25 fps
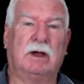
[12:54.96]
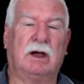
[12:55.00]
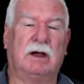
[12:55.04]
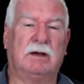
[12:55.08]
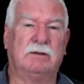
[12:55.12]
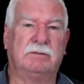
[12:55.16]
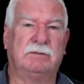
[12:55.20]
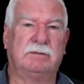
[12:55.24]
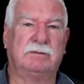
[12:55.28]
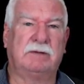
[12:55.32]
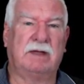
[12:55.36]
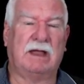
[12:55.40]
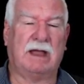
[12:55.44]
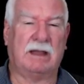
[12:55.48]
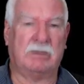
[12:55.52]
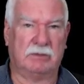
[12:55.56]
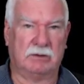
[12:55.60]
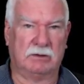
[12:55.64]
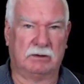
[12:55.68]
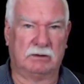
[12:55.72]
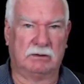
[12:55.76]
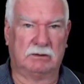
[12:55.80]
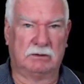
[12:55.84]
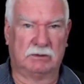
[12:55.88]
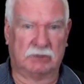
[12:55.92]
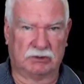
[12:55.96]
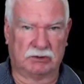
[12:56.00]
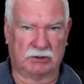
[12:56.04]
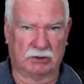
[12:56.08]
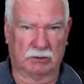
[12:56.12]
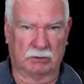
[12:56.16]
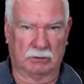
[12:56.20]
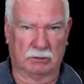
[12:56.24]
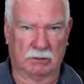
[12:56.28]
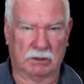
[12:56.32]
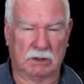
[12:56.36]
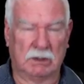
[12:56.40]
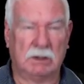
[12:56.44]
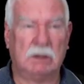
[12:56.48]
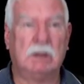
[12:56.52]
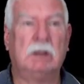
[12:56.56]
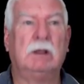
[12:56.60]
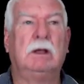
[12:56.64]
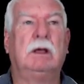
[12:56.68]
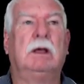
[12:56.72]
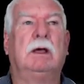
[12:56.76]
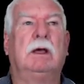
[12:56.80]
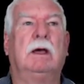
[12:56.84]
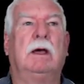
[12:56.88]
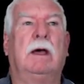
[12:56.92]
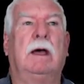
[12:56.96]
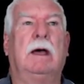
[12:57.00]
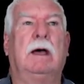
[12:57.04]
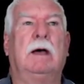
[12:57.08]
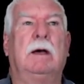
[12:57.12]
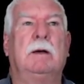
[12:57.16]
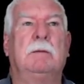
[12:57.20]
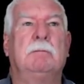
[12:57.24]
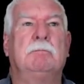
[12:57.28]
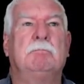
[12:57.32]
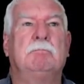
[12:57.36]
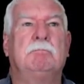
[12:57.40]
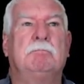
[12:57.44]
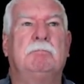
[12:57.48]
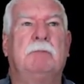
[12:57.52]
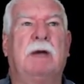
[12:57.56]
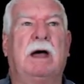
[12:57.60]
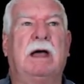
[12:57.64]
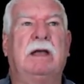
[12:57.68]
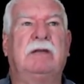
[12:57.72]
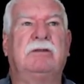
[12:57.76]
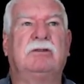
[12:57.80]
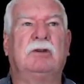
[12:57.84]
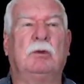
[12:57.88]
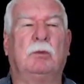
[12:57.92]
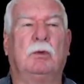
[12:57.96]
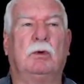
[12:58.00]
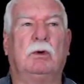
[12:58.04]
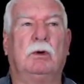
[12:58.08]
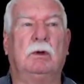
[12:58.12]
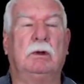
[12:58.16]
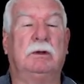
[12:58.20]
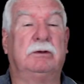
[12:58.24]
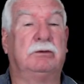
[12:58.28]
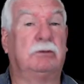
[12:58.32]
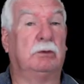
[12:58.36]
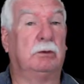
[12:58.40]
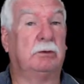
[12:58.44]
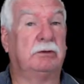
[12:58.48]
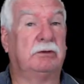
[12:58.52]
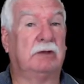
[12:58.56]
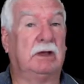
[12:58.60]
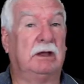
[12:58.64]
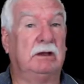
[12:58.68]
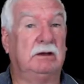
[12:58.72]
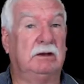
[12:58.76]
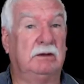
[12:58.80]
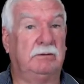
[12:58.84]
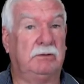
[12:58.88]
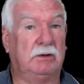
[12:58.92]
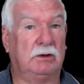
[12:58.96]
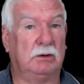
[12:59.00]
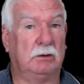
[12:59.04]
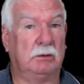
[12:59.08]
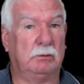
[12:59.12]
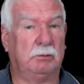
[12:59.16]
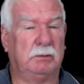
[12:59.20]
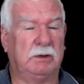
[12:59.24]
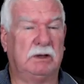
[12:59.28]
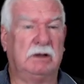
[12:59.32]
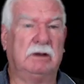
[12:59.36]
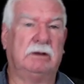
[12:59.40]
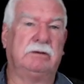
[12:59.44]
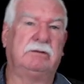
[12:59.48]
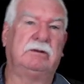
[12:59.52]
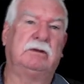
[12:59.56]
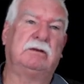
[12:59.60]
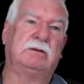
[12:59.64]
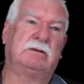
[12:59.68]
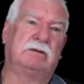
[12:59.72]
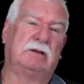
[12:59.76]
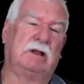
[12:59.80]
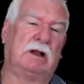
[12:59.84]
I've covered to shoot. Basketball is also difficult because it's